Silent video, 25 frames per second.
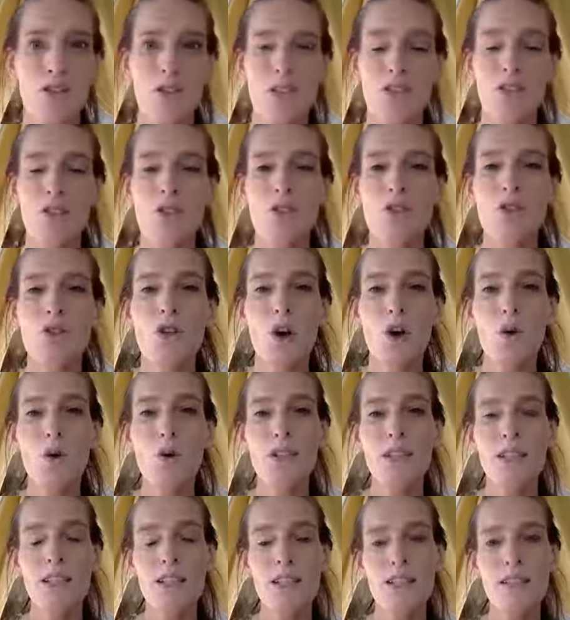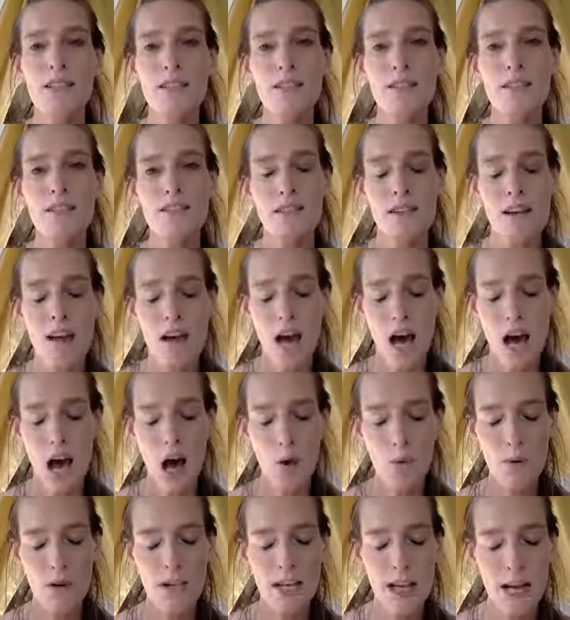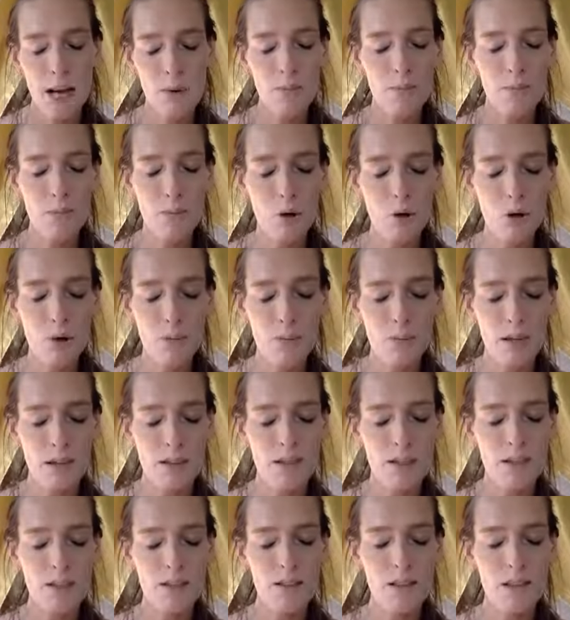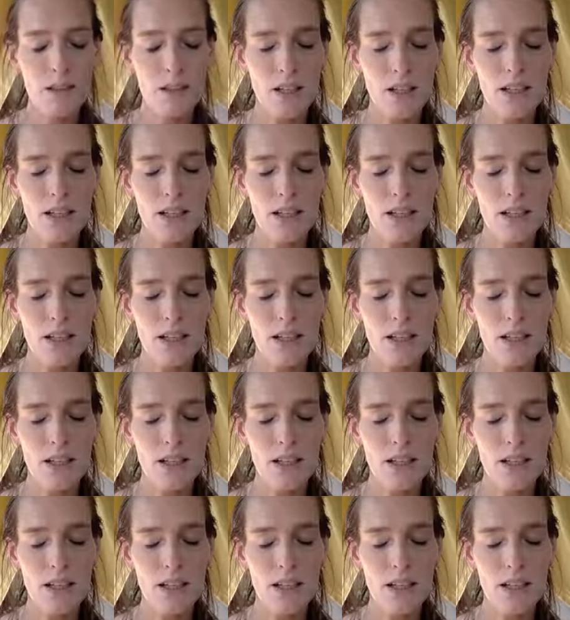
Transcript: And you notice how in that moment,